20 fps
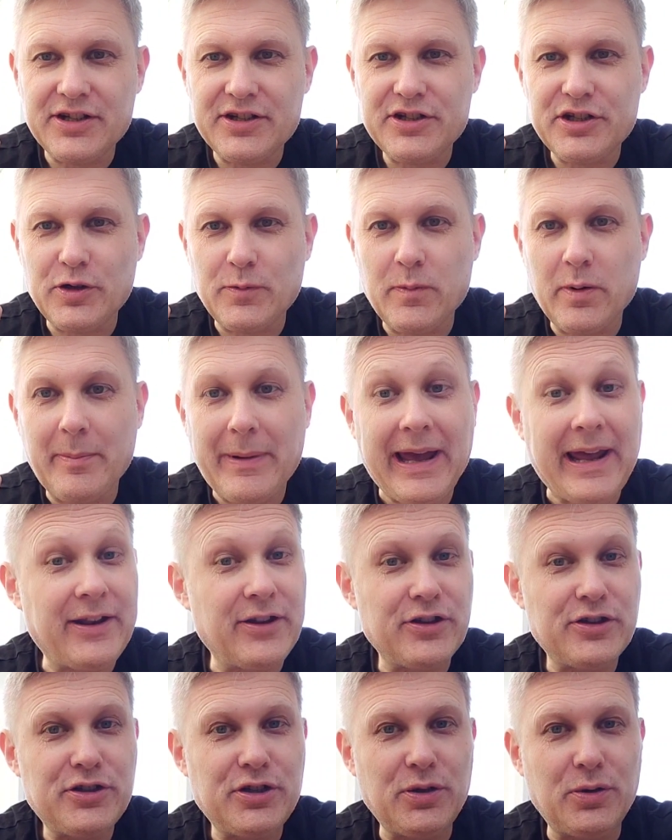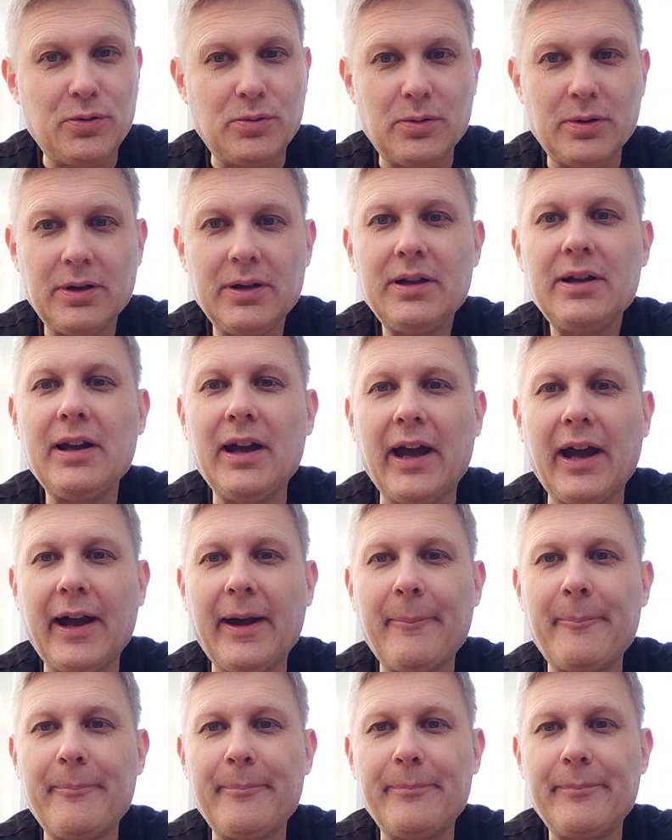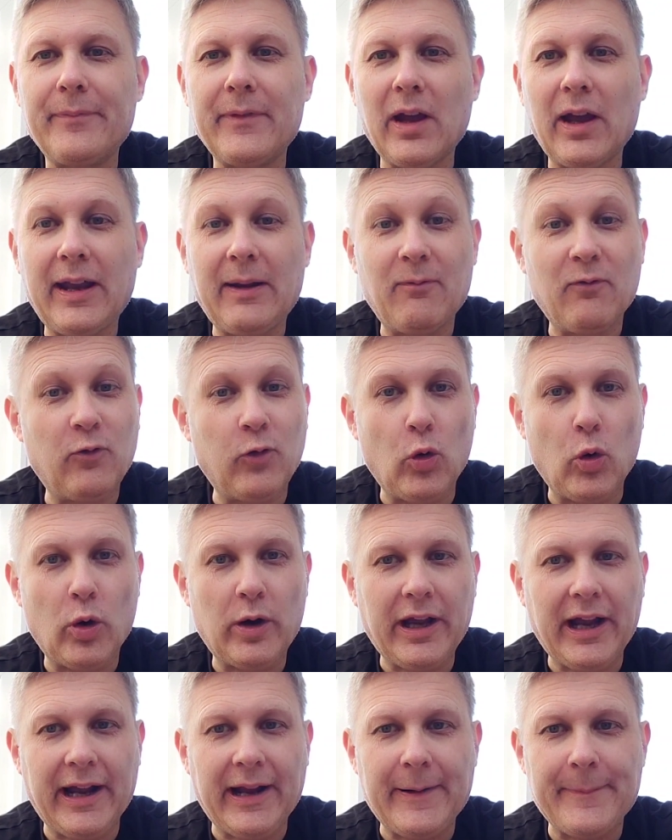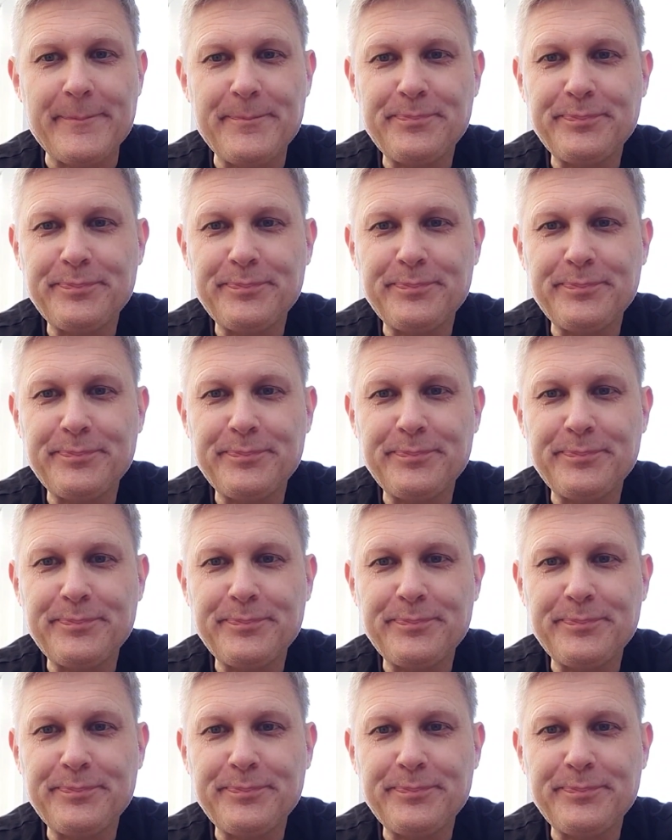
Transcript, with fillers: Superman 2 um, in 4K.